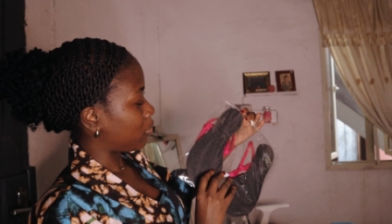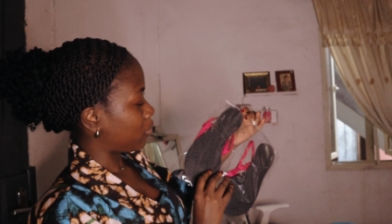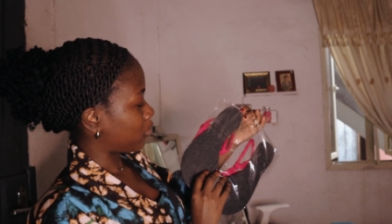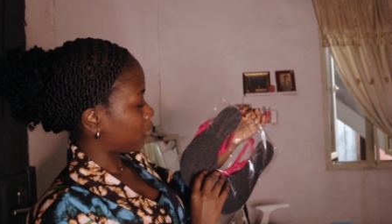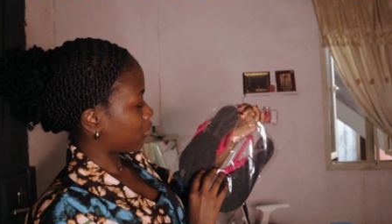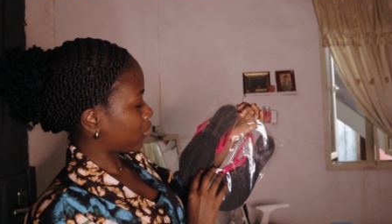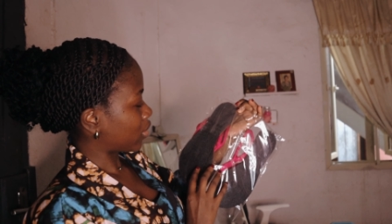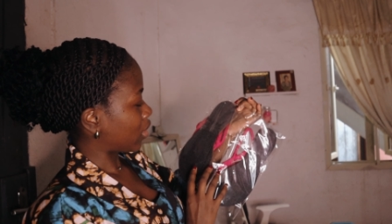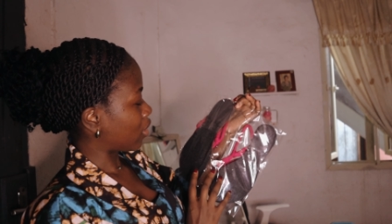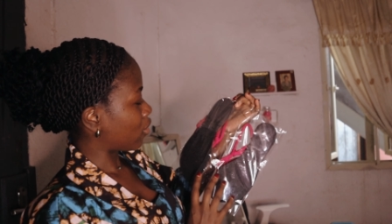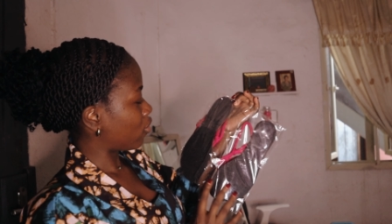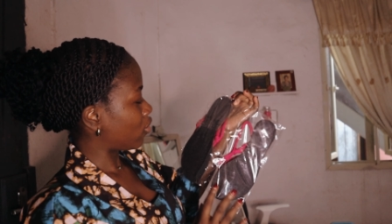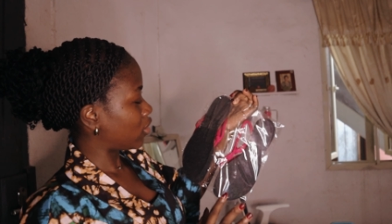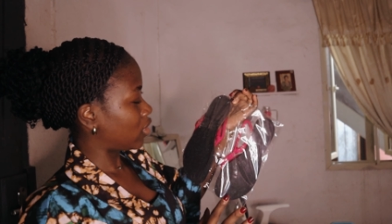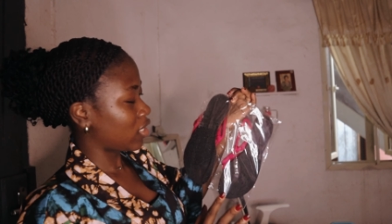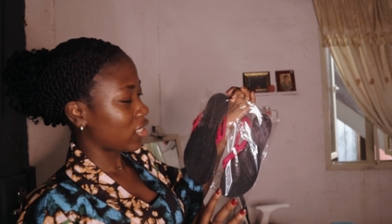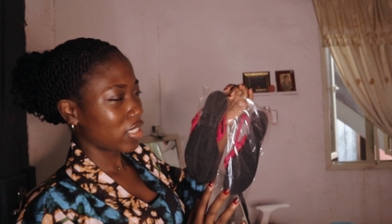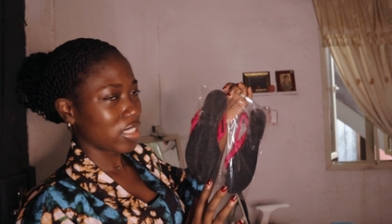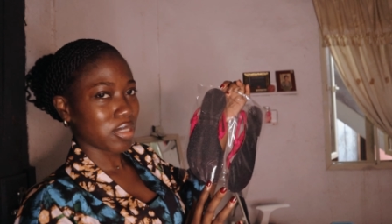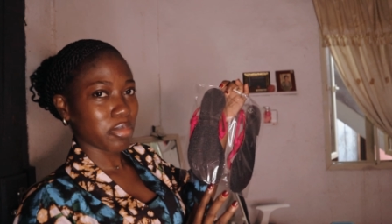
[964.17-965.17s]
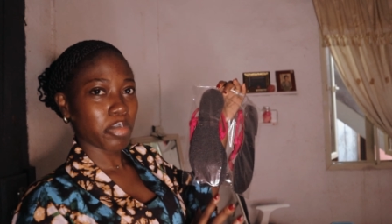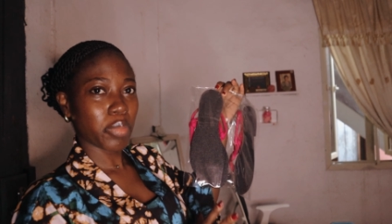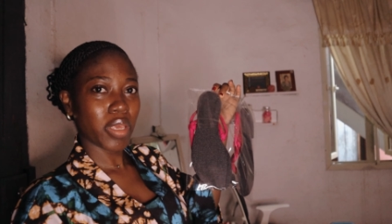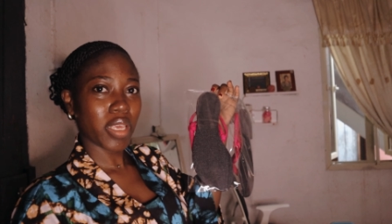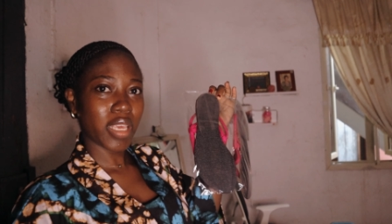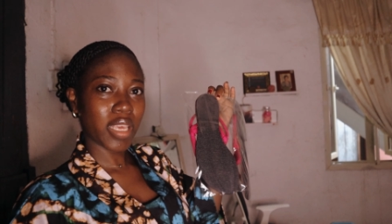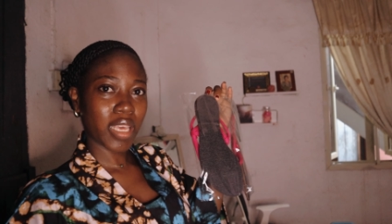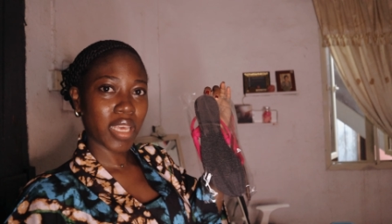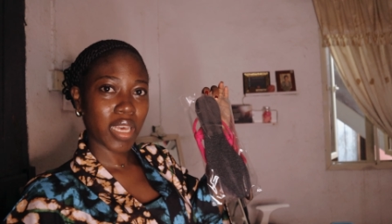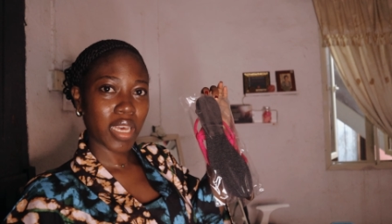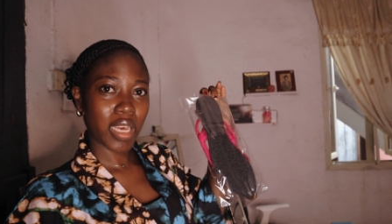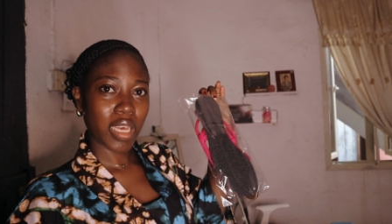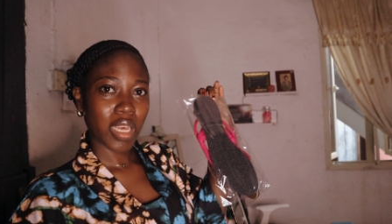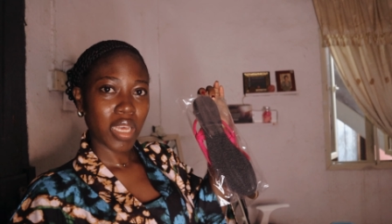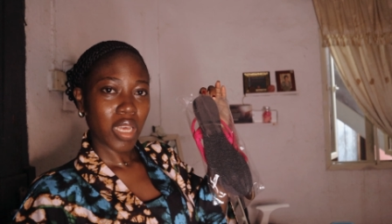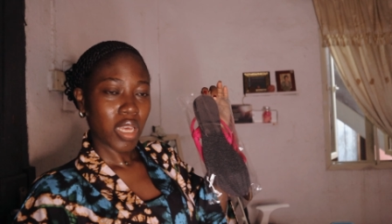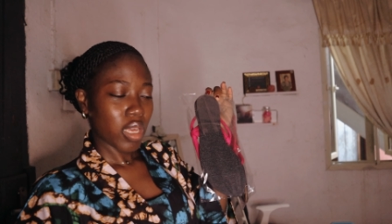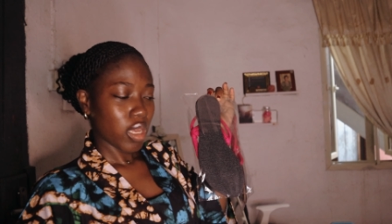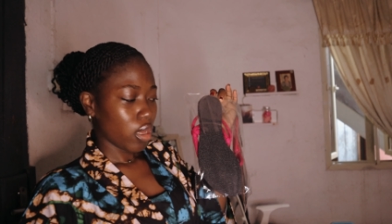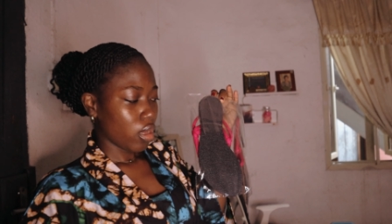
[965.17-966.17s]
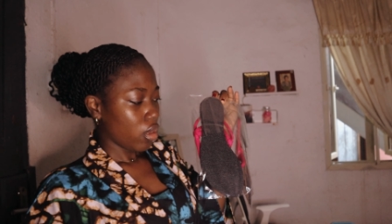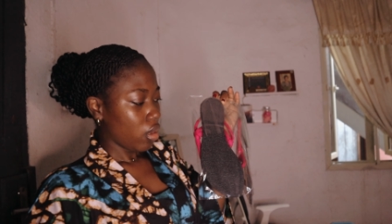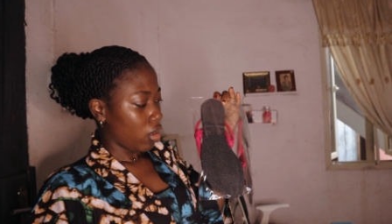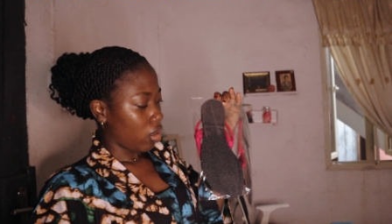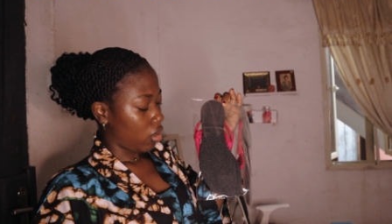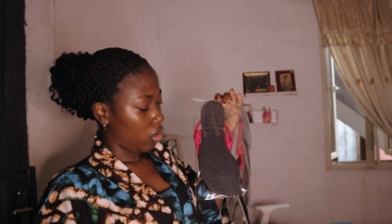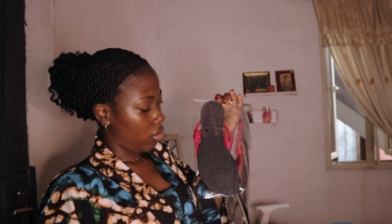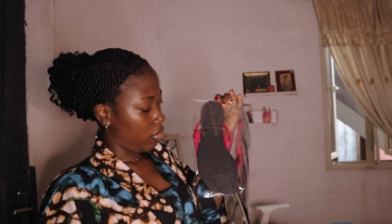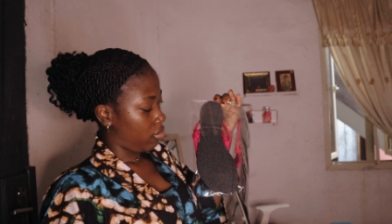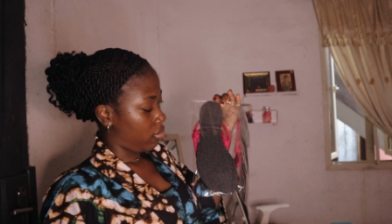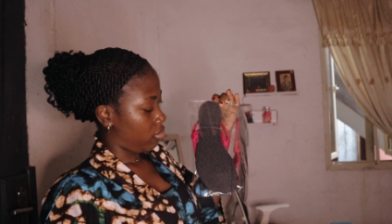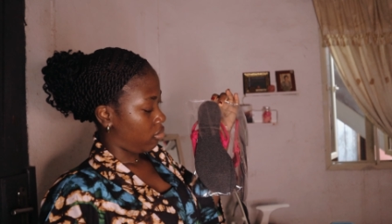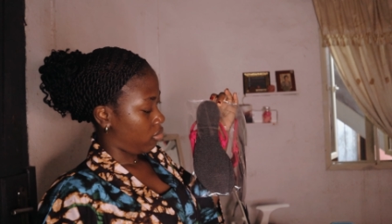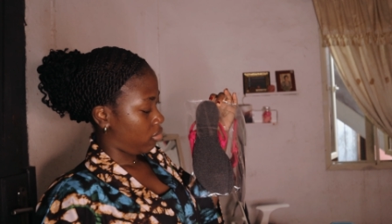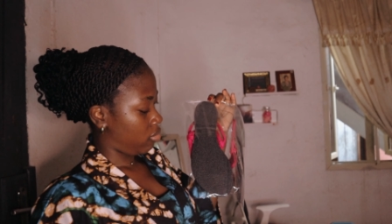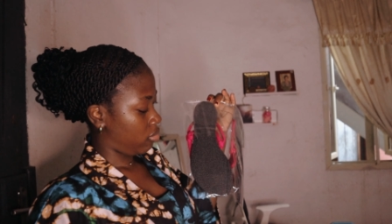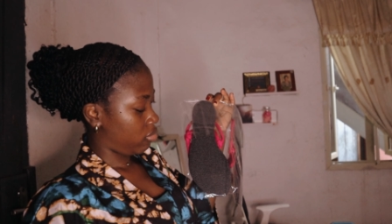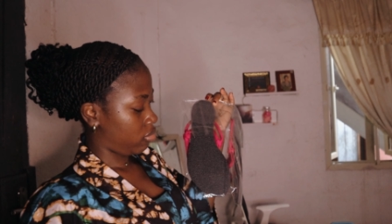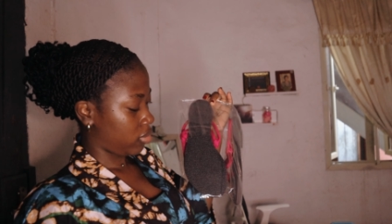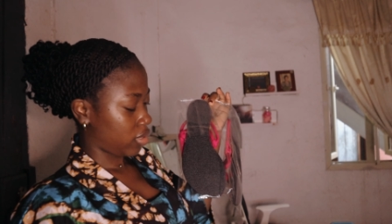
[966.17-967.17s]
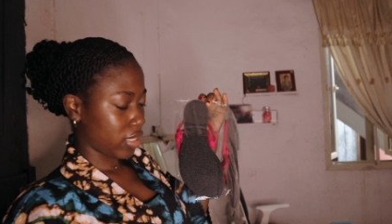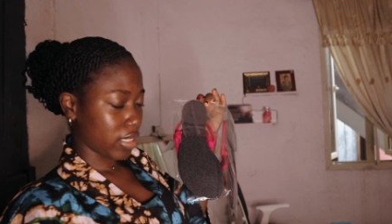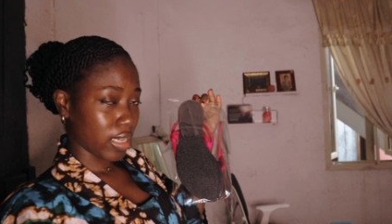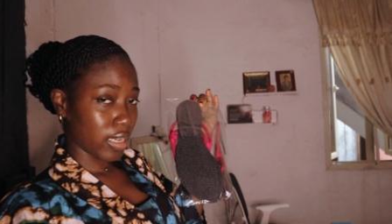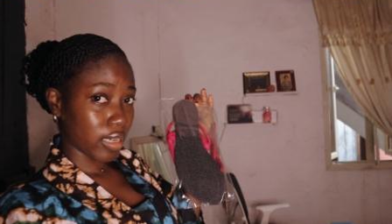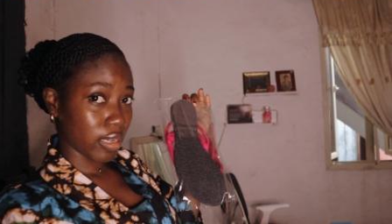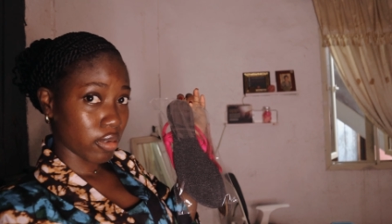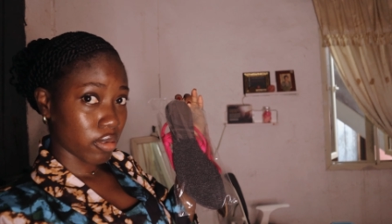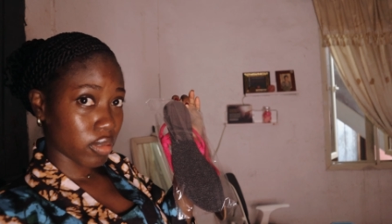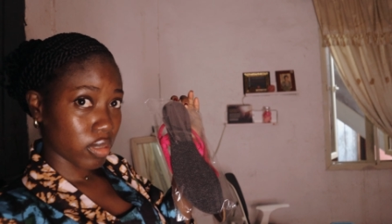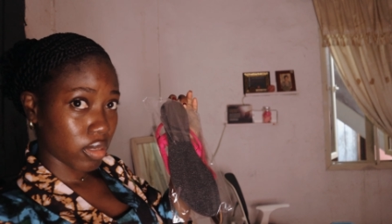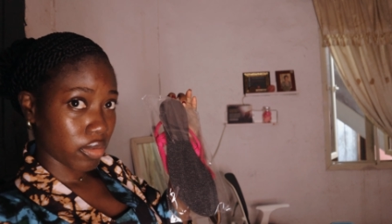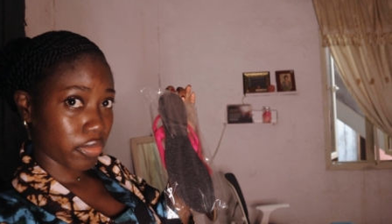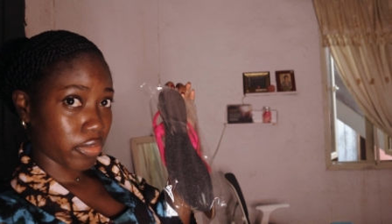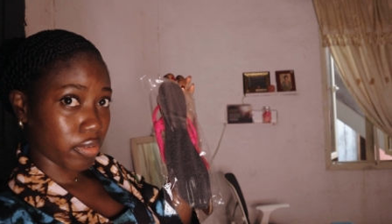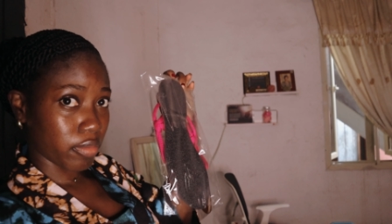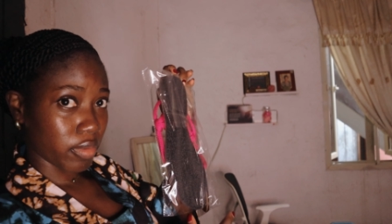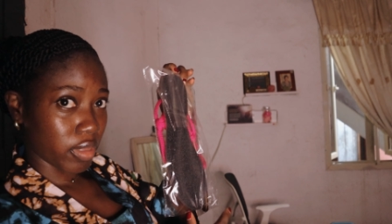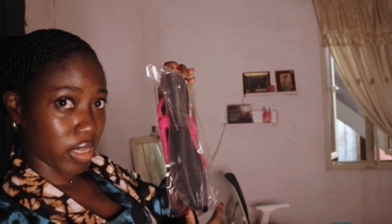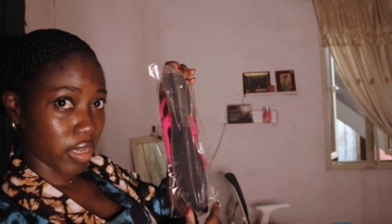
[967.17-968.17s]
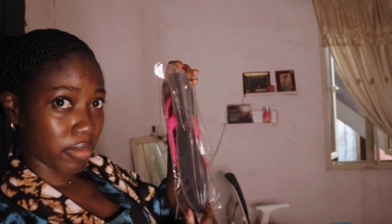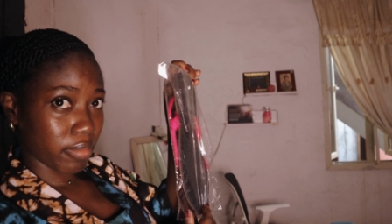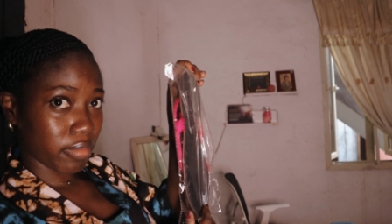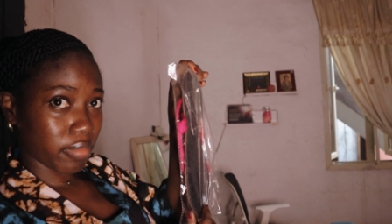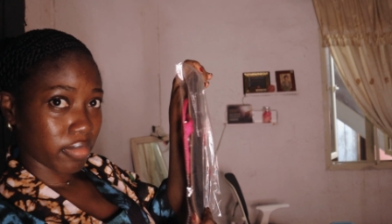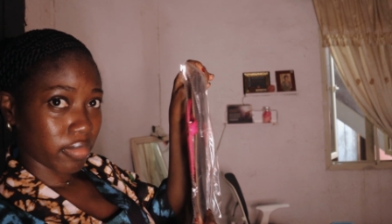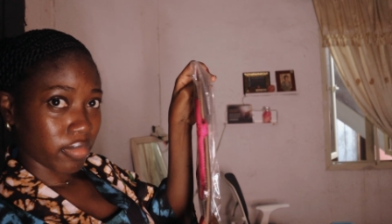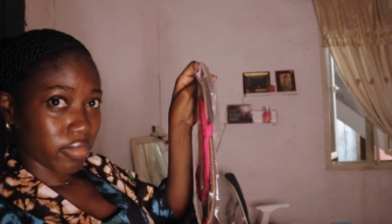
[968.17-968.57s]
Um, I got this pink um, sandals from them.